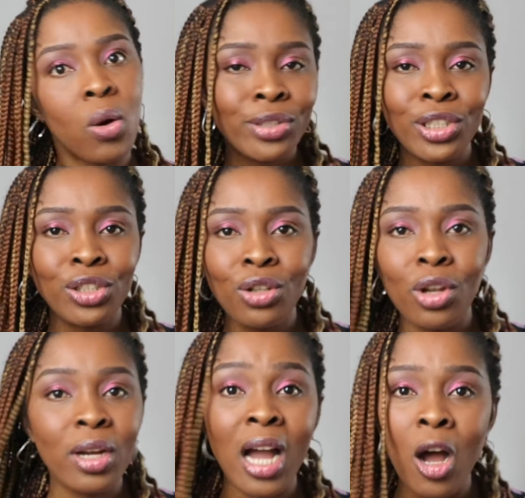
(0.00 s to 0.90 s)
So she's no
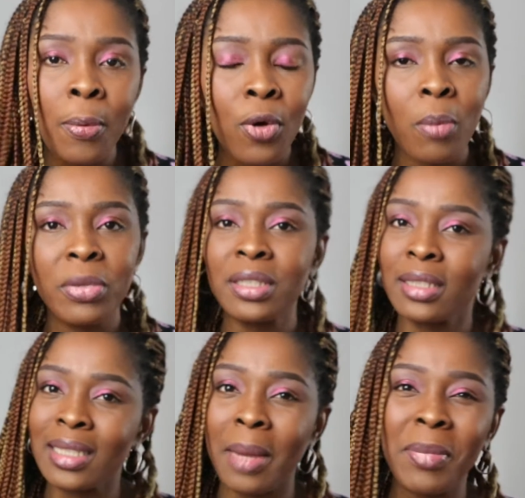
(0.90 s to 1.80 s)
longer upcoming.
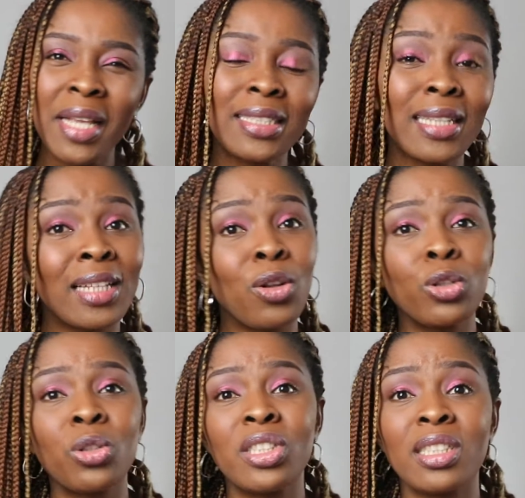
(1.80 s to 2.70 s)
She's amazing, and
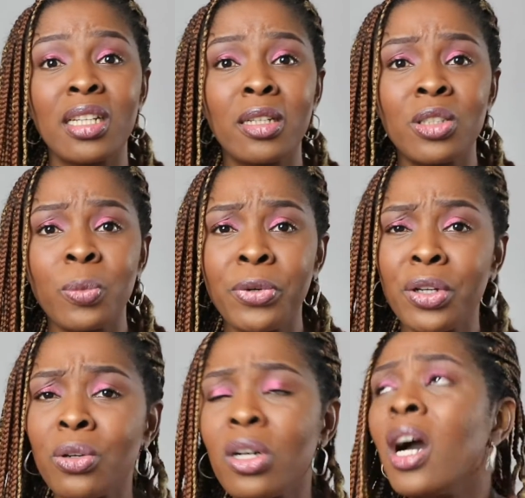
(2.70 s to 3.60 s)
also she's an
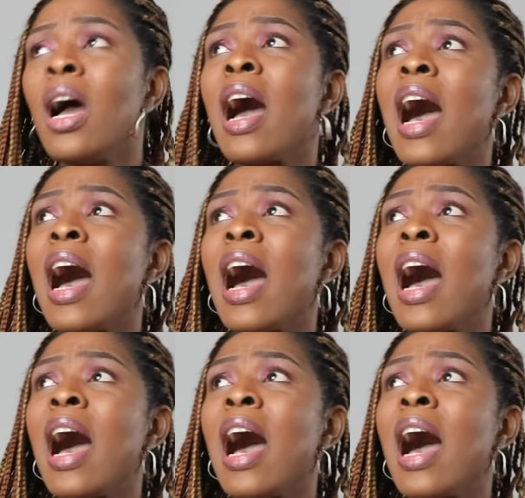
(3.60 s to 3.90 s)
entrepreneur.